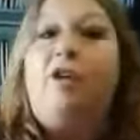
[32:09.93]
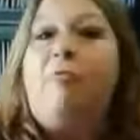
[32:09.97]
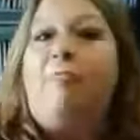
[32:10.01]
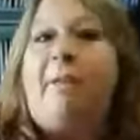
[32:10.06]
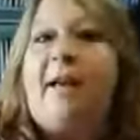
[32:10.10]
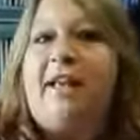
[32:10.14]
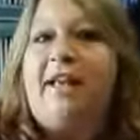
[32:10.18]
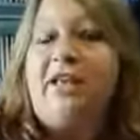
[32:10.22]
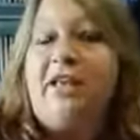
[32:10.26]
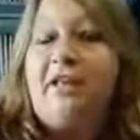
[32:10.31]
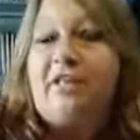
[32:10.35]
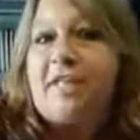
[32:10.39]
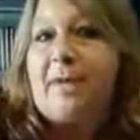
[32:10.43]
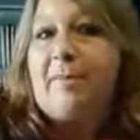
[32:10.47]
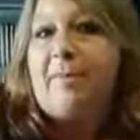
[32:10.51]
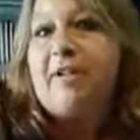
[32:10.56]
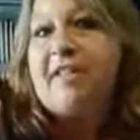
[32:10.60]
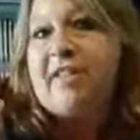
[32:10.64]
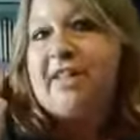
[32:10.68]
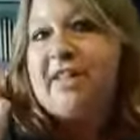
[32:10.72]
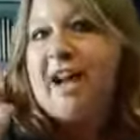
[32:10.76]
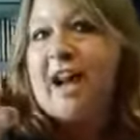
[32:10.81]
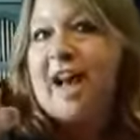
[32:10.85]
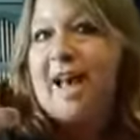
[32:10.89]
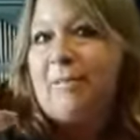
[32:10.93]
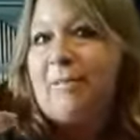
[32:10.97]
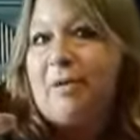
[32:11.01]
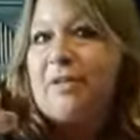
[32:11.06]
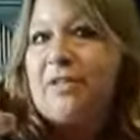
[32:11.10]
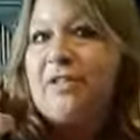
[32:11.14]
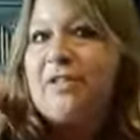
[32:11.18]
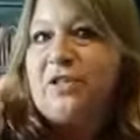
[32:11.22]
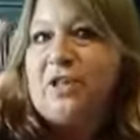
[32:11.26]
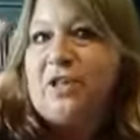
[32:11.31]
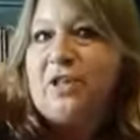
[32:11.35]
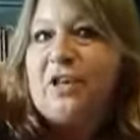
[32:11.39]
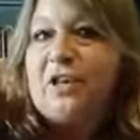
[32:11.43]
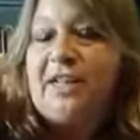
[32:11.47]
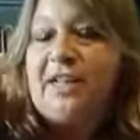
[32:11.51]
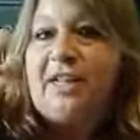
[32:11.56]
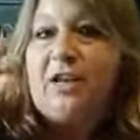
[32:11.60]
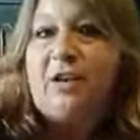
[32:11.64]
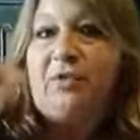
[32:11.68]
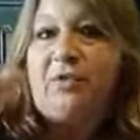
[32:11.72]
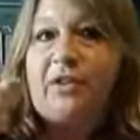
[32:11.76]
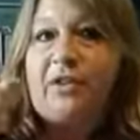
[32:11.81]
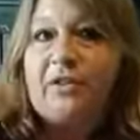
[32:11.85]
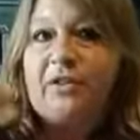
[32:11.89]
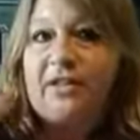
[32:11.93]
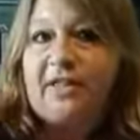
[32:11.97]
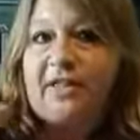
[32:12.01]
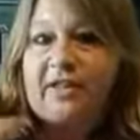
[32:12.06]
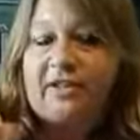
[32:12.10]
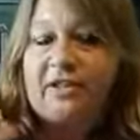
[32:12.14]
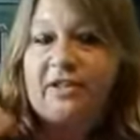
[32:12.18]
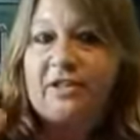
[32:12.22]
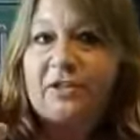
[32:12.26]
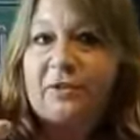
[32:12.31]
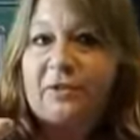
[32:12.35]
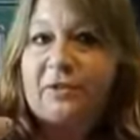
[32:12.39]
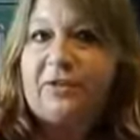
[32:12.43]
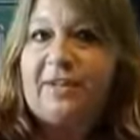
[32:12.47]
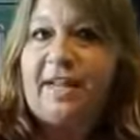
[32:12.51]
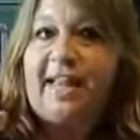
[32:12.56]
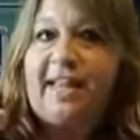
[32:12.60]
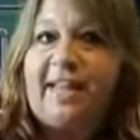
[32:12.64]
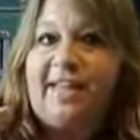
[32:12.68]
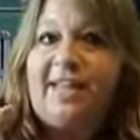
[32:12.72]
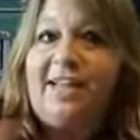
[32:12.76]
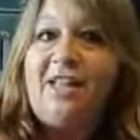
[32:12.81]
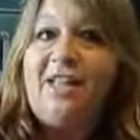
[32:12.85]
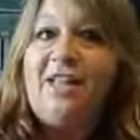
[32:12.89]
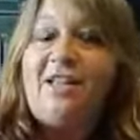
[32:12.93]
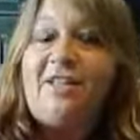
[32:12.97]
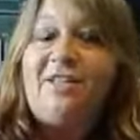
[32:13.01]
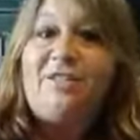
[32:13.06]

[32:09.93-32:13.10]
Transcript: But typically, eye bolts are you know they're they're screwed in,